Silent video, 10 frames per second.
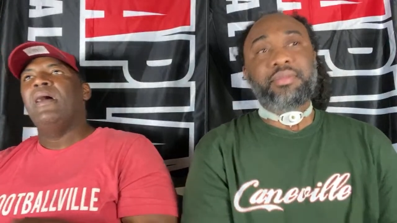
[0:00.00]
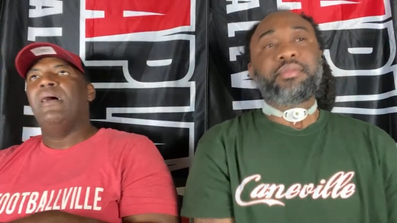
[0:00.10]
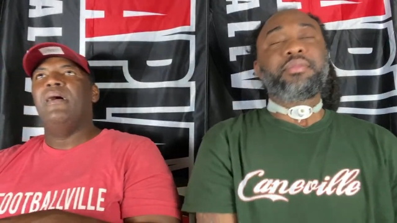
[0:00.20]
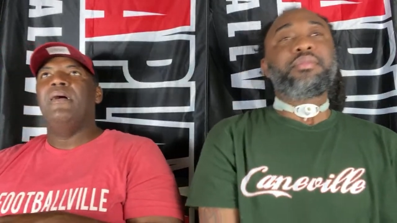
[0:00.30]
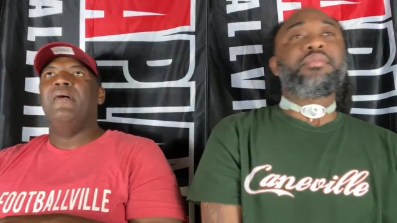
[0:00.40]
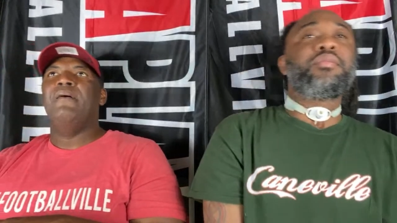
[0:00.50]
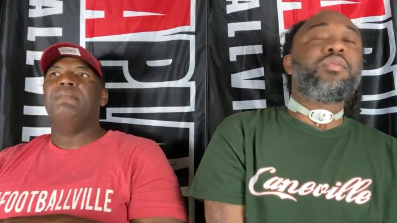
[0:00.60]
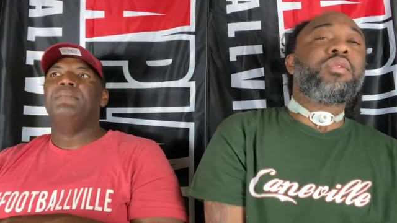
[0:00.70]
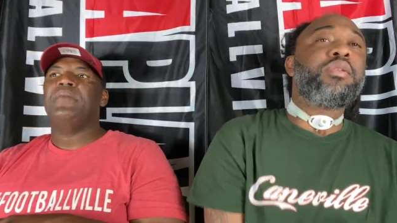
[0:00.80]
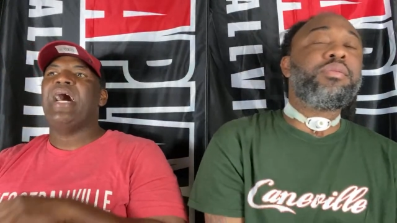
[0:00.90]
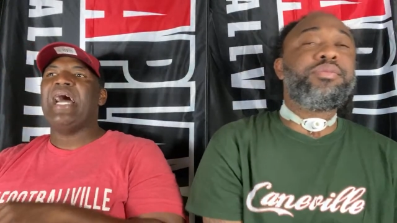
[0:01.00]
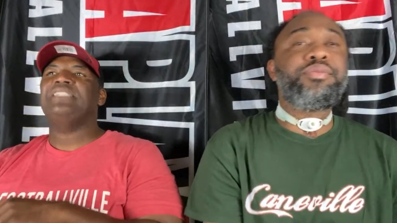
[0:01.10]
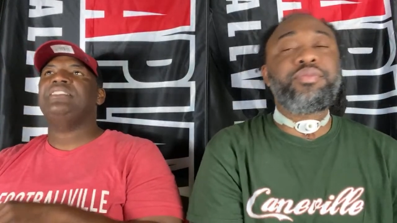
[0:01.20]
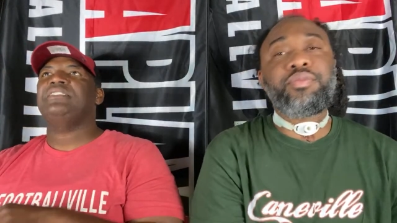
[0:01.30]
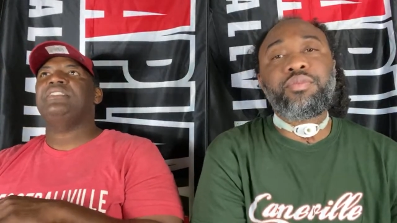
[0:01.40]
Speaker 1: Um, I
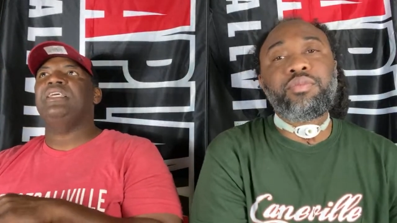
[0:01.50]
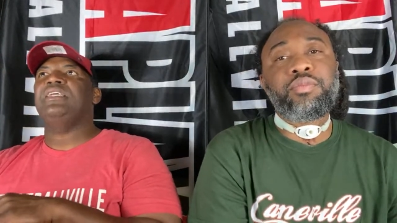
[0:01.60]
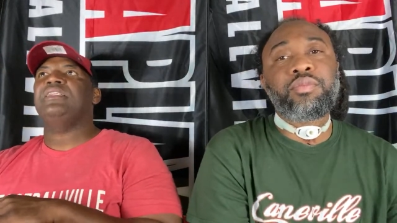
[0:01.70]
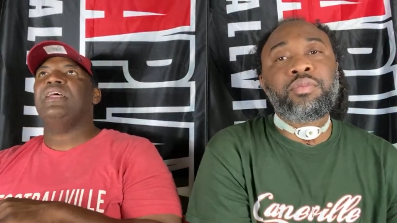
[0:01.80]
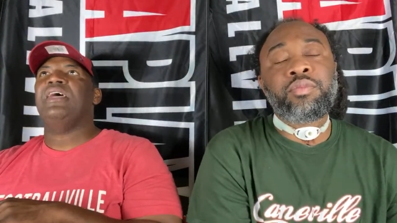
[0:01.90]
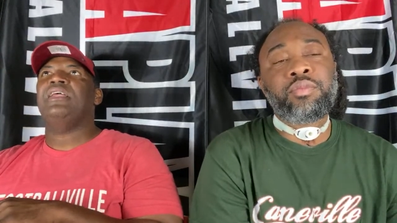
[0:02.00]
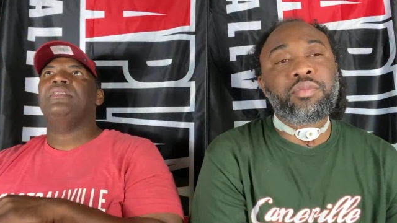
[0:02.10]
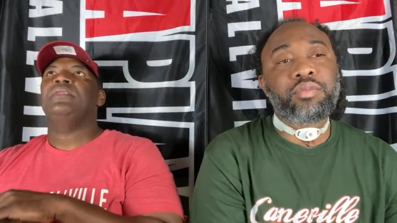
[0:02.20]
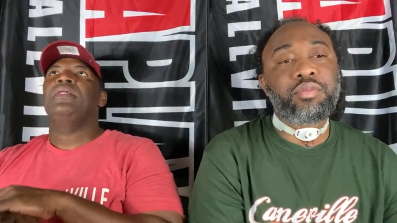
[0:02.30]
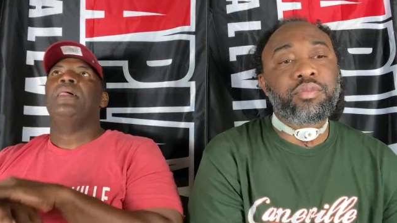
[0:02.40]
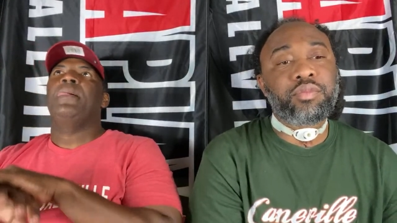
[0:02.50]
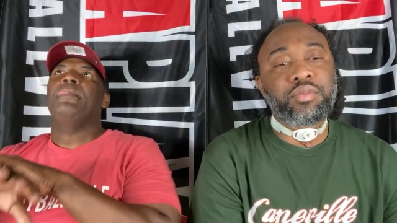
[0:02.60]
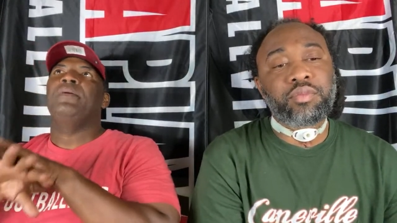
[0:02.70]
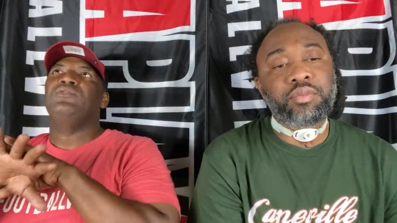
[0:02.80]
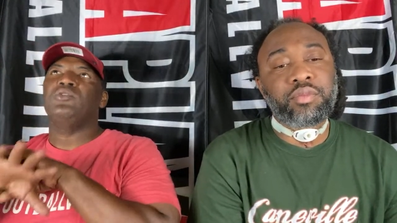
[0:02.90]
just think that
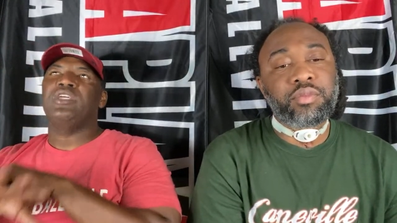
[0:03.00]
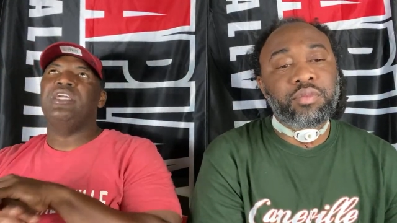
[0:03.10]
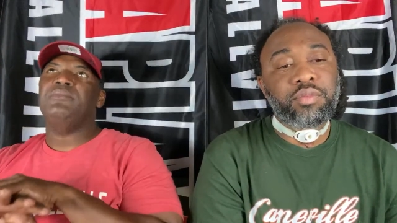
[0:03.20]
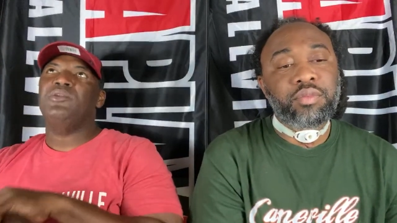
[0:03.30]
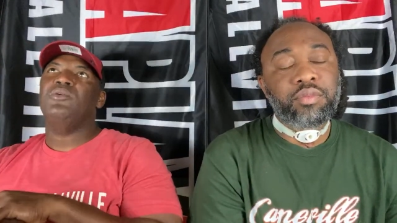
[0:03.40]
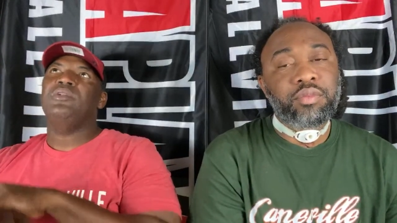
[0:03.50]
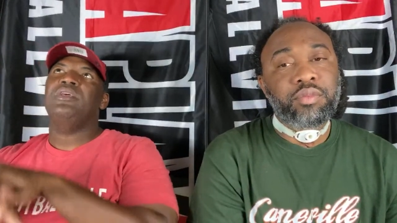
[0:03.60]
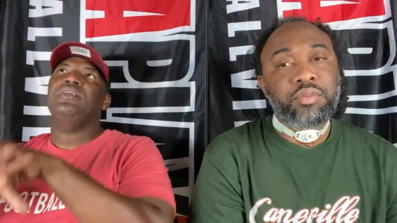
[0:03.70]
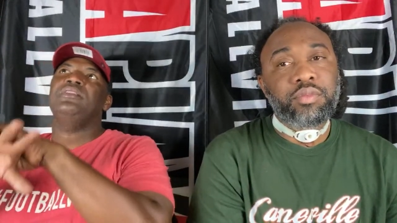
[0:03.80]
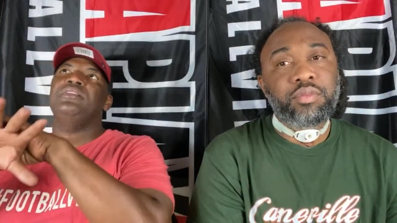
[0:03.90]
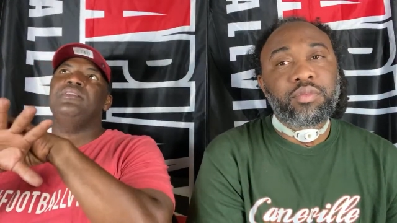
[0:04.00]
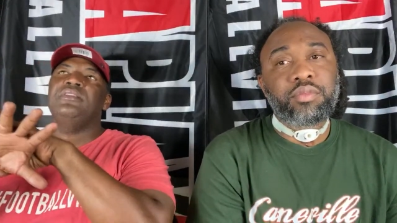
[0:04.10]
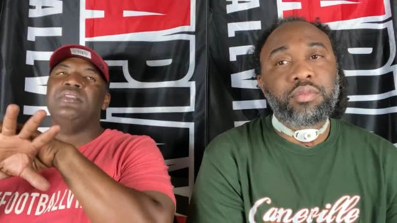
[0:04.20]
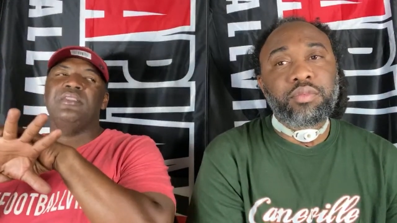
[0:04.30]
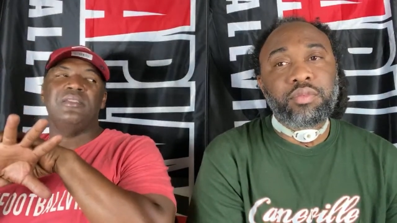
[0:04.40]
if you keep doing it,
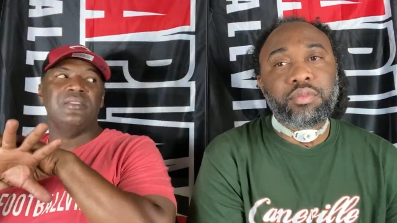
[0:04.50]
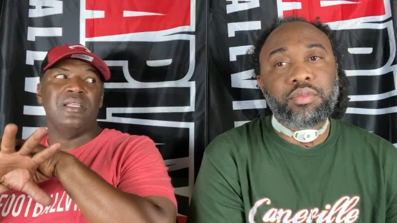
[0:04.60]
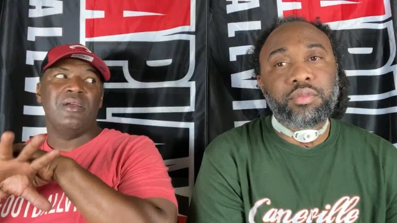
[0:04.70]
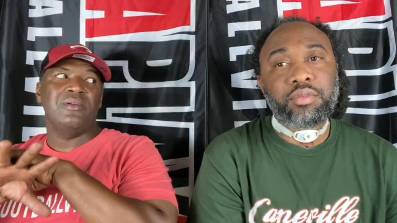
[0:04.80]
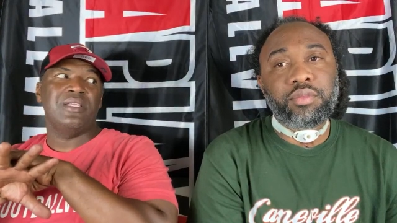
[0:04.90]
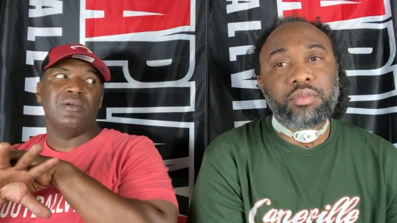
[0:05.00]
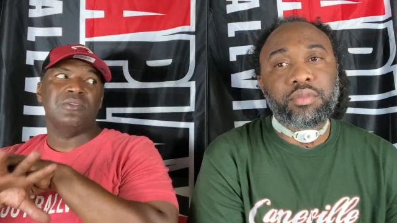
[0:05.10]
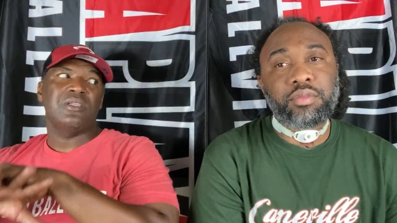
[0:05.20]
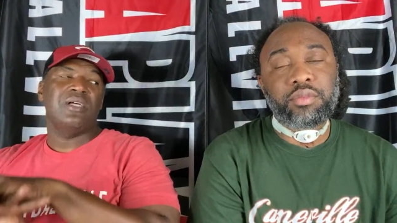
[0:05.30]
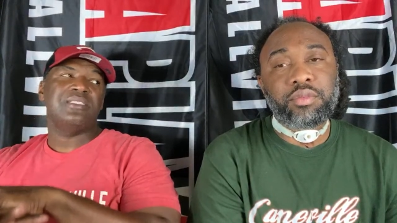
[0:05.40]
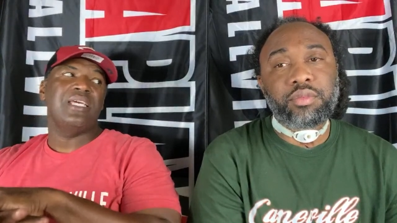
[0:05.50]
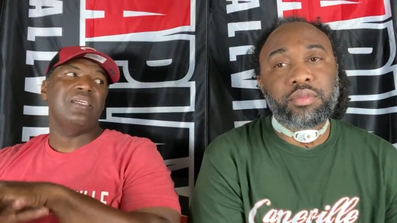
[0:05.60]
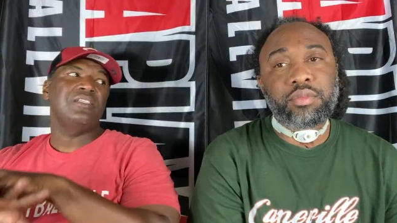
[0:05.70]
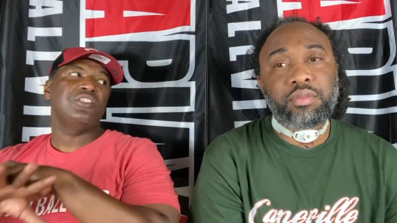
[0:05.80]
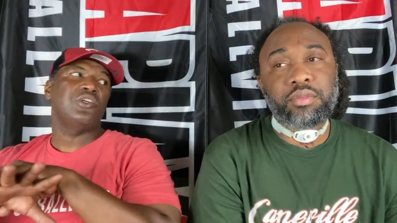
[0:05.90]
they're they're gonna start taking
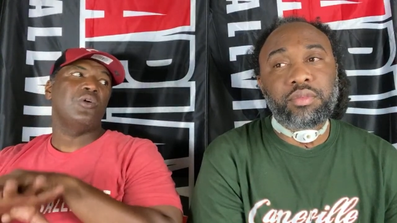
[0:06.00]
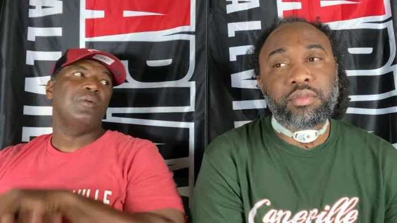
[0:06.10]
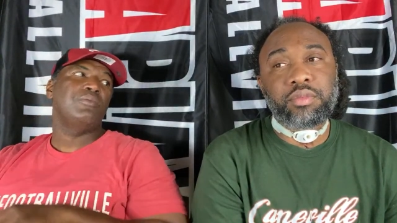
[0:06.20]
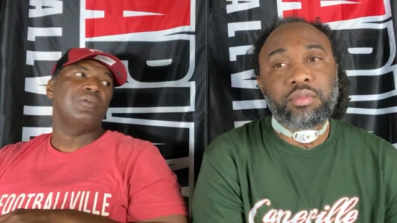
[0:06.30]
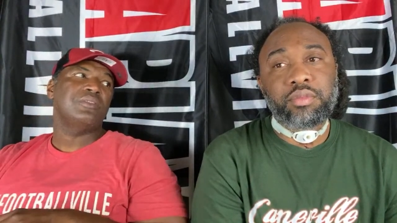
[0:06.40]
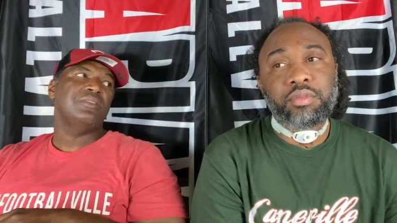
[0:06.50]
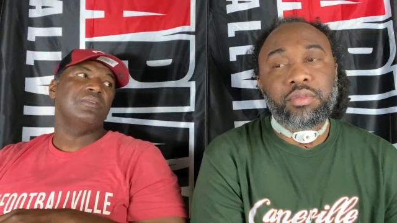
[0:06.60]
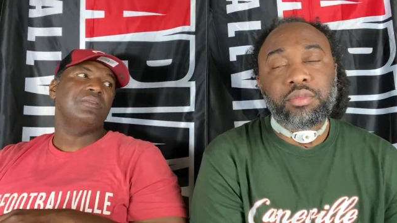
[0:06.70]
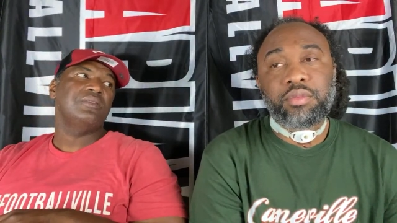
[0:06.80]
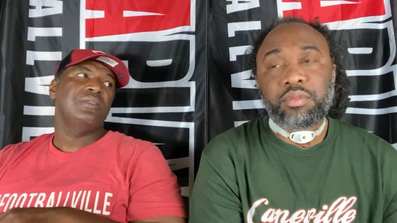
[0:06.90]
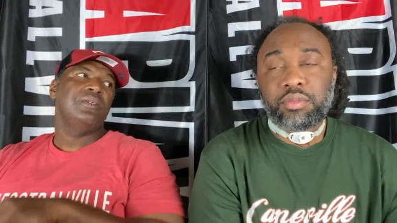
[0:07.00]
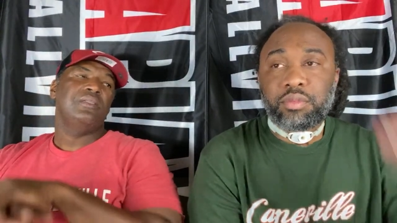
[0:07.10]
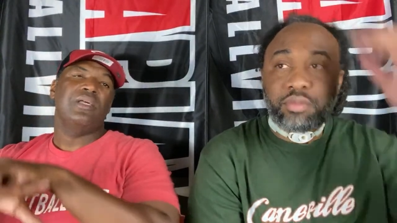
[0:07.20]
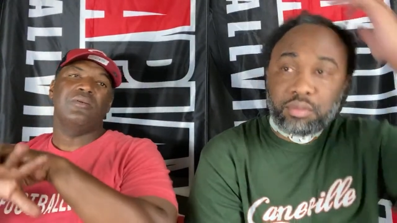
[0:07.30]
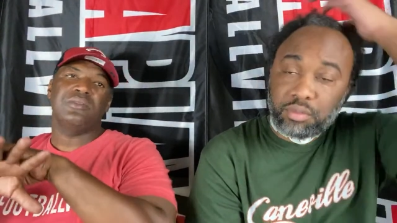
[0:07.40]
the Jacorey Brookses.
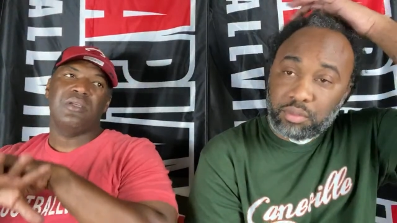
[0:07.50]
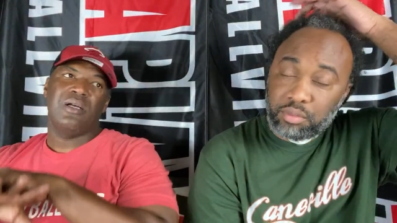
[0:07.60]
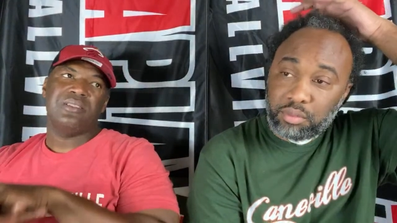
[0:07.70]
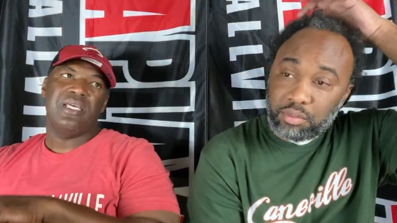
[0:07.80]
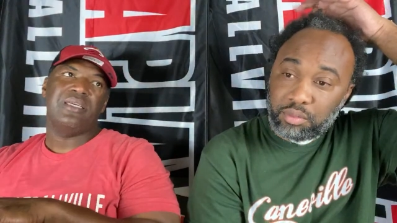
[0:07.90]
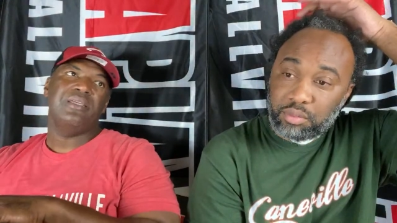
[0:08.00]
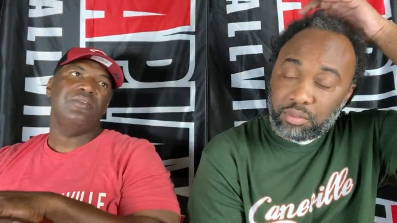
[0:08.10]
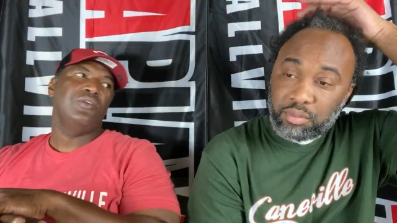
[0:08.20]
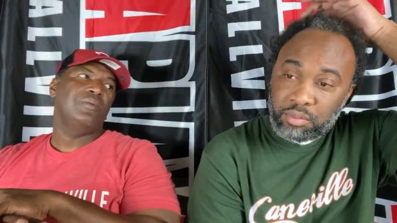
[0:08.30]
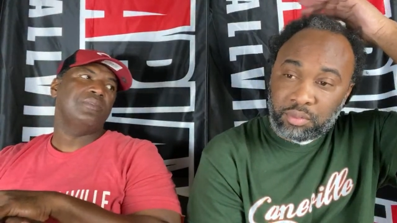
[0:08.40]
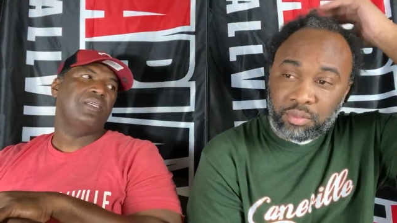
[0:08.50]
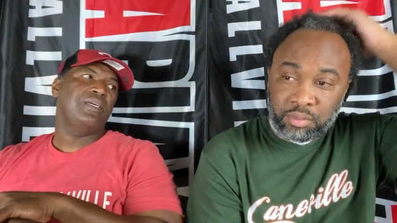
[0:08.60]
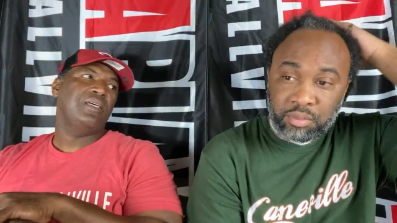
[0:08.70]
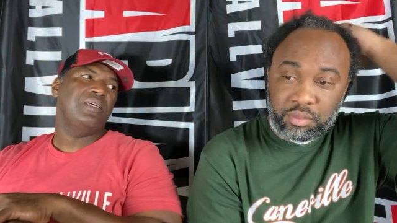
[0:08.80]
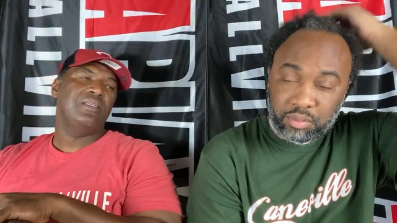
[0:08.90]
They're gonna start taking, you know what I'm
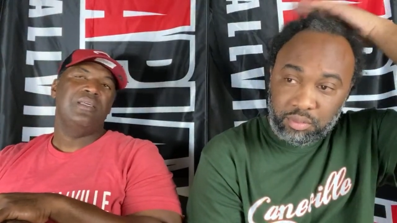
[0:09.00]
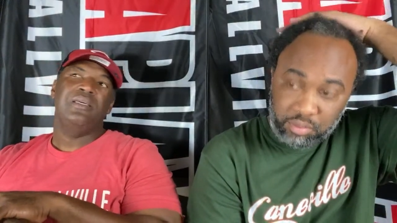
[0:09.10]
saying?